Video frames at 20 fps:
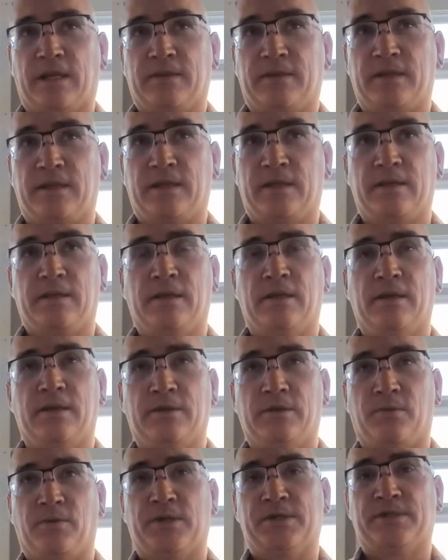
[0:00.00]
the the
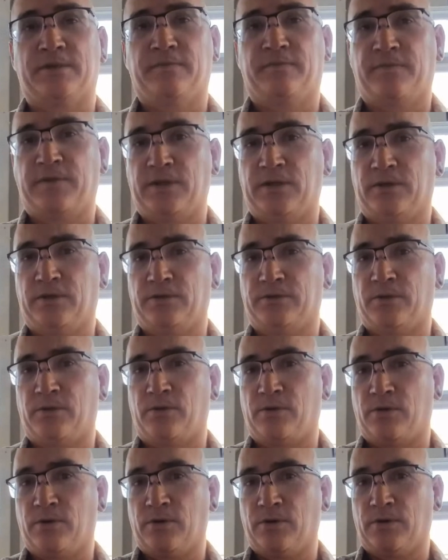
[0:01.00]
wisdom field
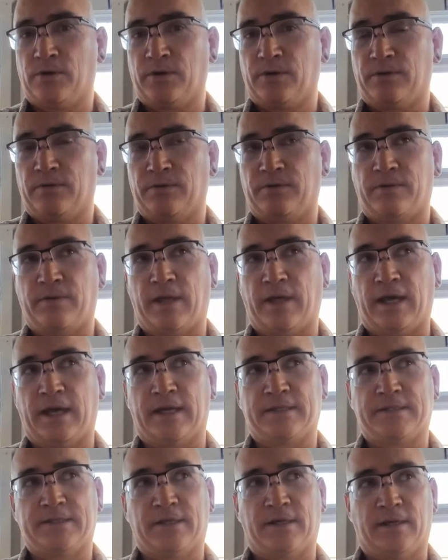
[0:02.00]
or
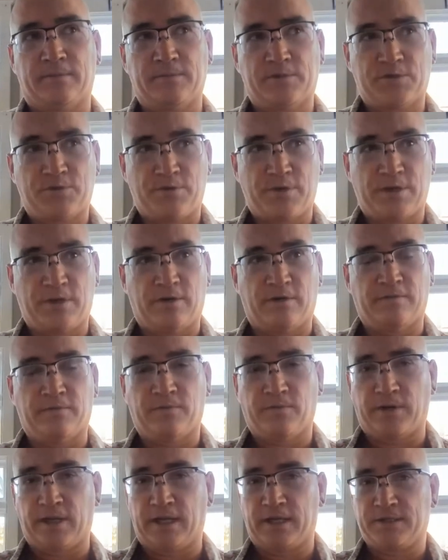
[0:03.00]
that um, trio of
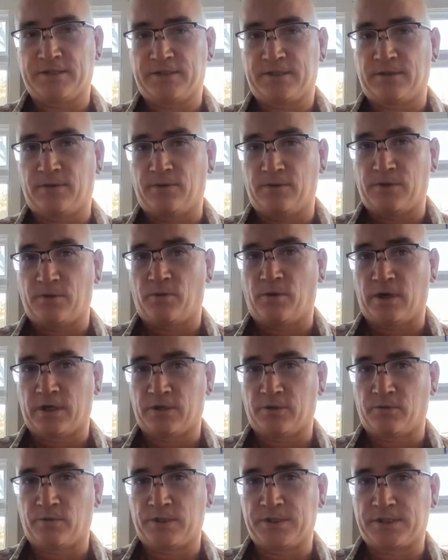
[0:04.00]
rings, the the water
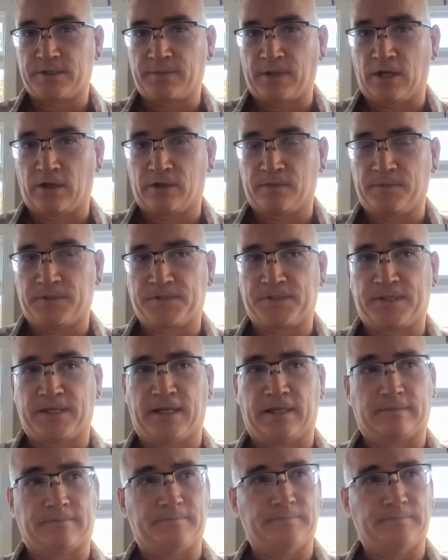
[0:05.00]
wisdom alchemist set.